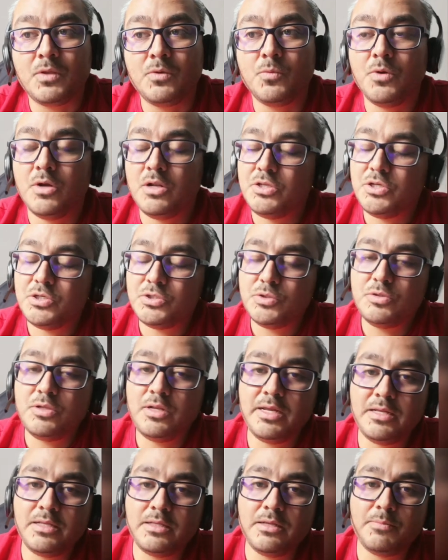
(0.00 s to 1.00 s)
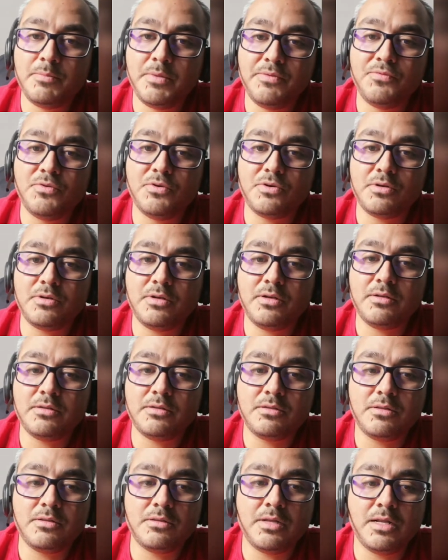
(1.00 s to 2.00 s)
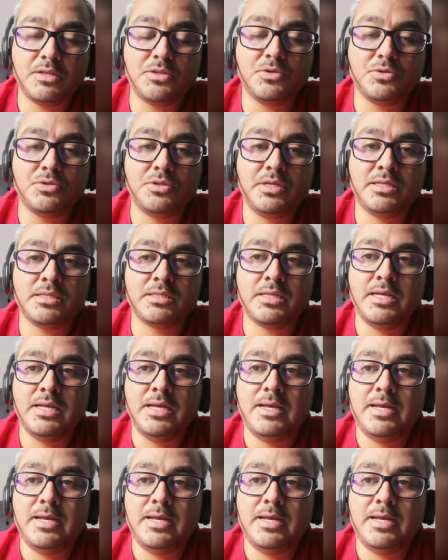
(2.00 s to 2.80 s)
Well, just before tell you this,